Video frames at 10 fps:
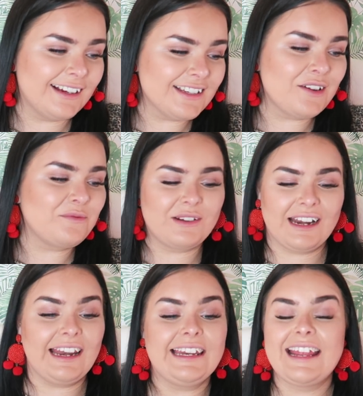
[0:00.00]
I don't want
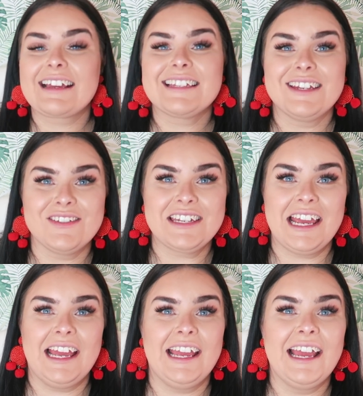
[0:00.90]
any
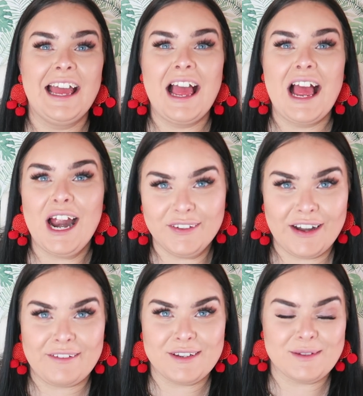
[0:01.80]
negativity
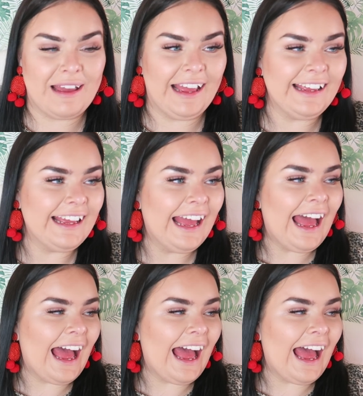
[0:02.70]
around me,